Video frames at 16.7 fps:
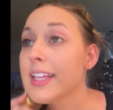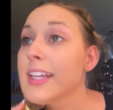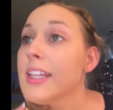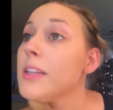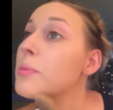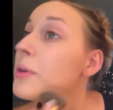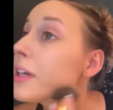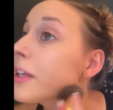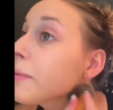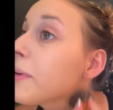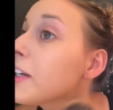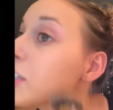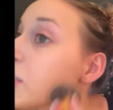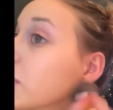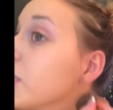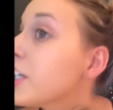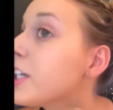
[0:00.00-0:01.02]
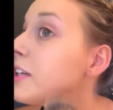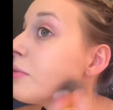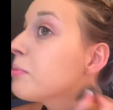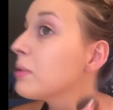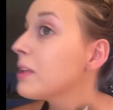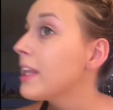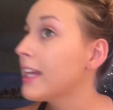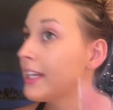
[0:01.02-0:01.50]
think it's pretty much good,
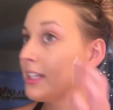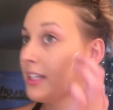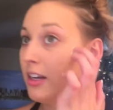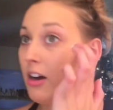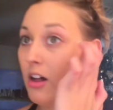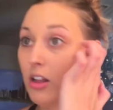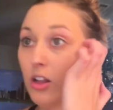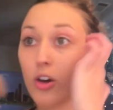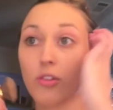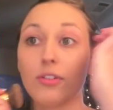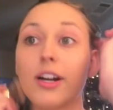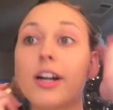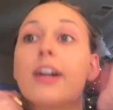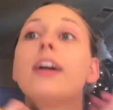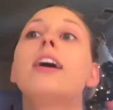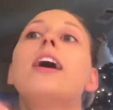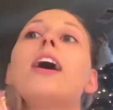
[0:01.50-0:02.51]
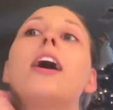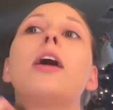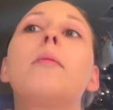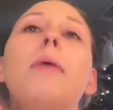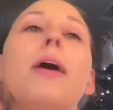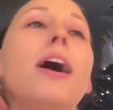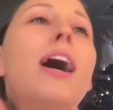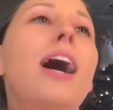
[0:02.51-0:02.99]
blend it all over.
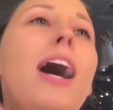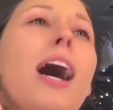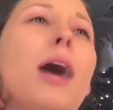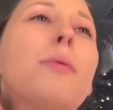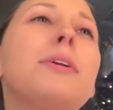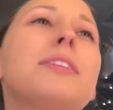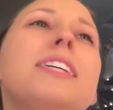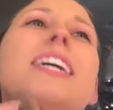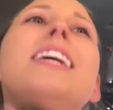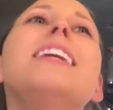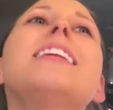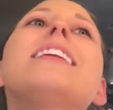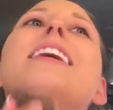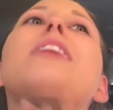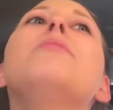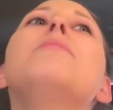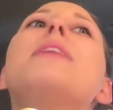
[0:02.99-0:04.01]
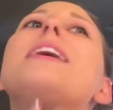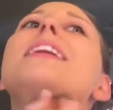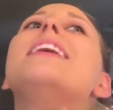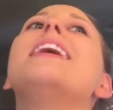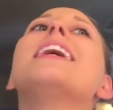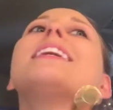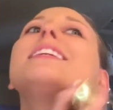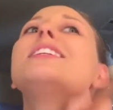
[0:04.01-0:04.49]
I will take it down my
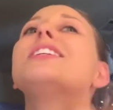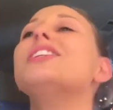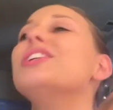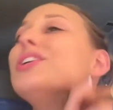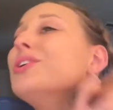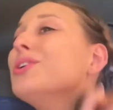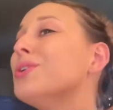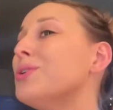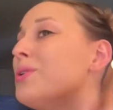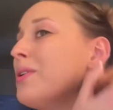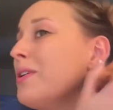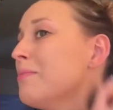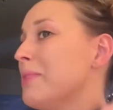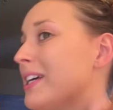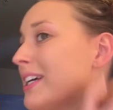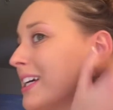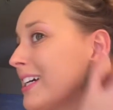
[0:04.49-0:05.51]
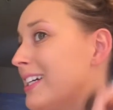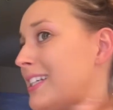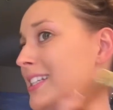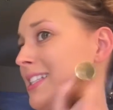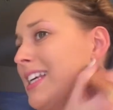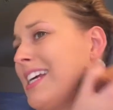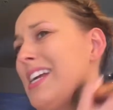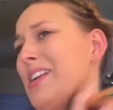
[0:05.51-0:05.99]
neck too because
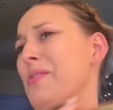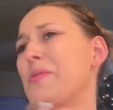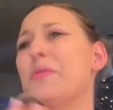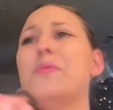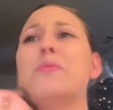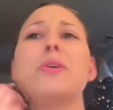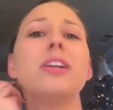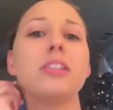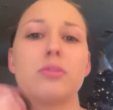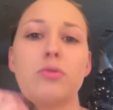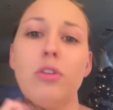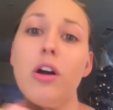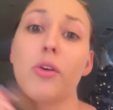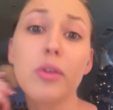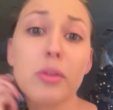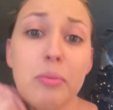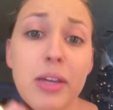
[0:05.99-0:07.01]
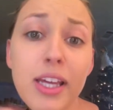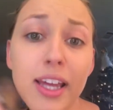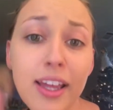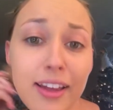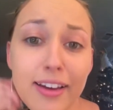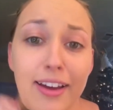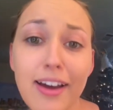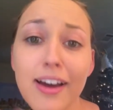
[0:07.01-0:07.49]
I don't know what is wrong with me,
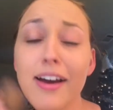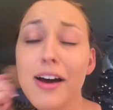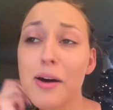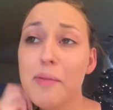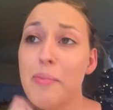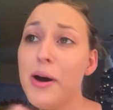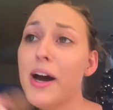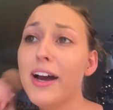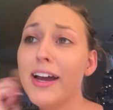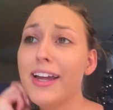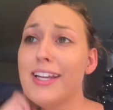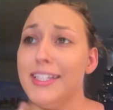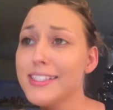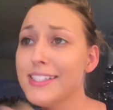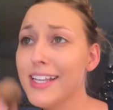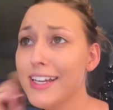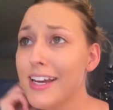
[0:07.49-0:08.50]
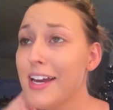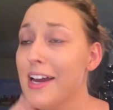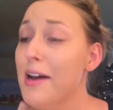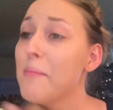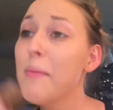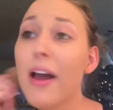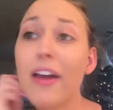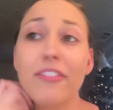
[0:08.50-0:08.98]
but
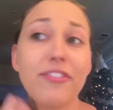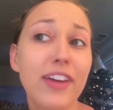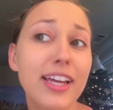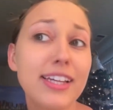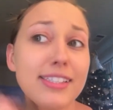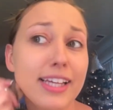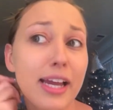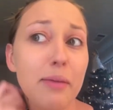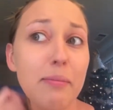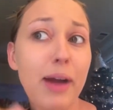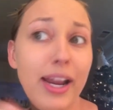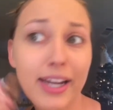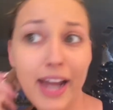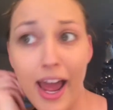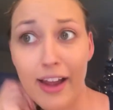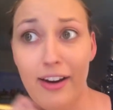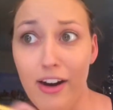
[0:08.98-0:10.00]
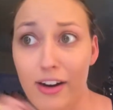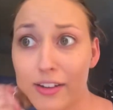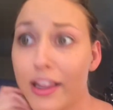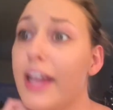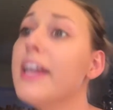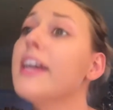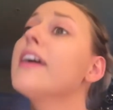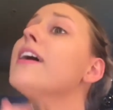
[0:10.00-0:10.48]
my face and my neck are
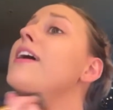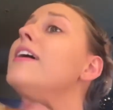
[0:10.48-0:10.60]
like